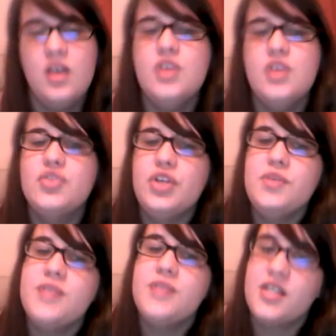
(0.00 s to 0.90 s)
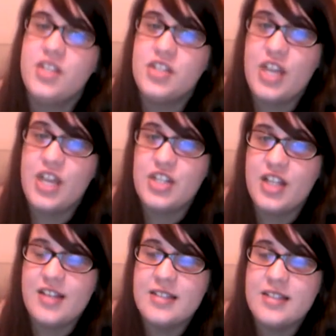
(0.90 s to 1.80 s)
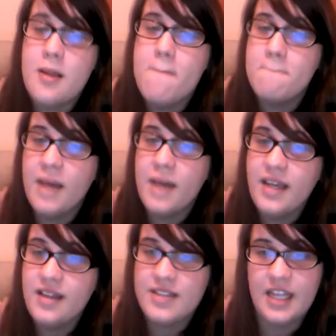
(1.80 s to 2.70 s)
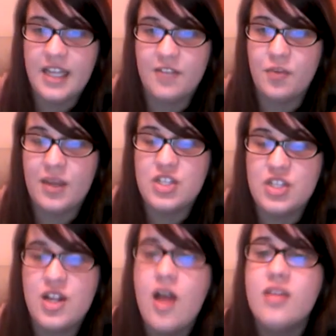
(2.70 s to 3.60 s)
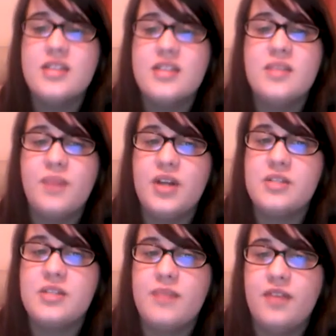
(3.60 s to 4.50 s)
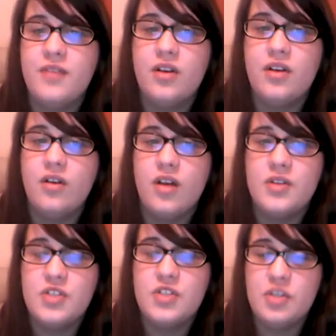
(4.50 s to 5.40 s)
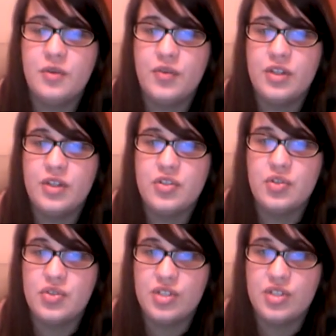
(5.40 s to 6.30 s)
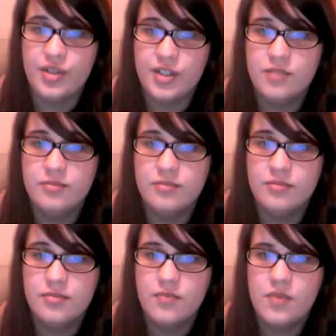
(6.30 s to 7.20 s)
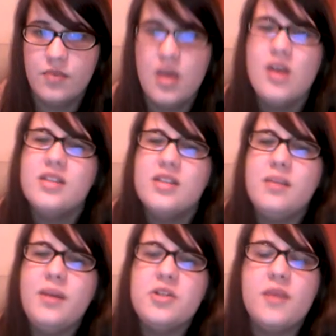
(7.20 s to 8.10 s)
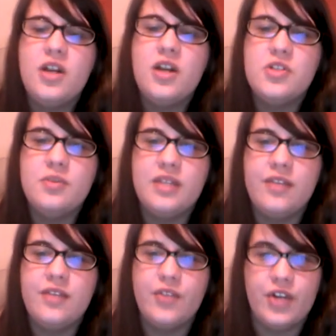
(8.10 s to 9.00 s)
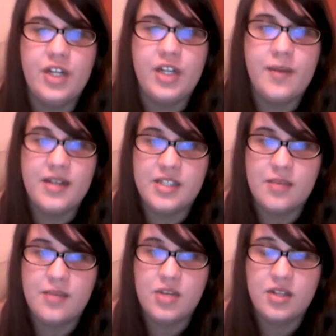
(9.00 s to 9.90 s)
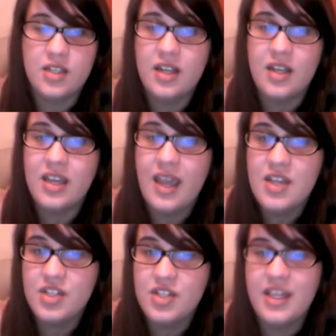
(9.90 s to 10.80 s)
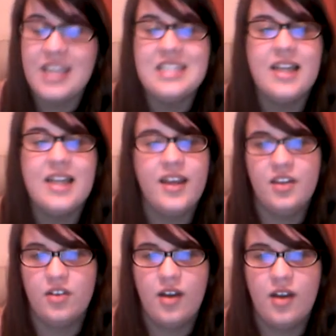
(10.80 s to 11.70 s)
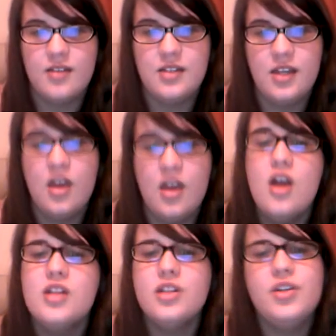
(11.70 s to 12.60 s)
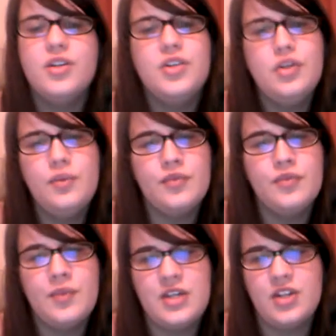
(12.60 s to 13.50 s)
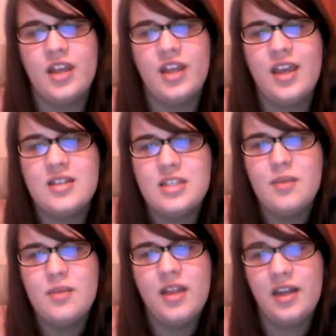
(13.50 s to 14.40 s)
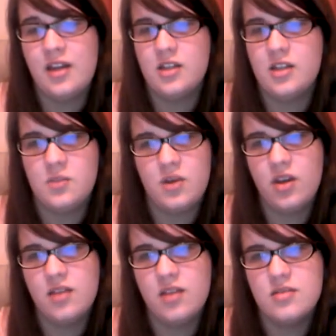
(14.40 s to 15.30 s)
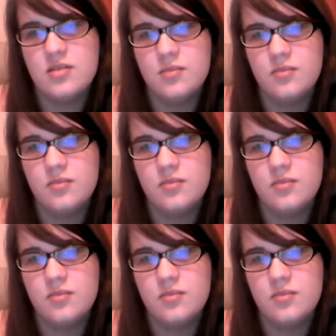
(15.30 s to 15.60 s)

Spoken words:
True, sex education classes might contain information that some parents may feel unsuitable for their children to learn. Some parents might also believe learning about a subject can occasionally ignite curiosity to learn new information and gain stimulating experience.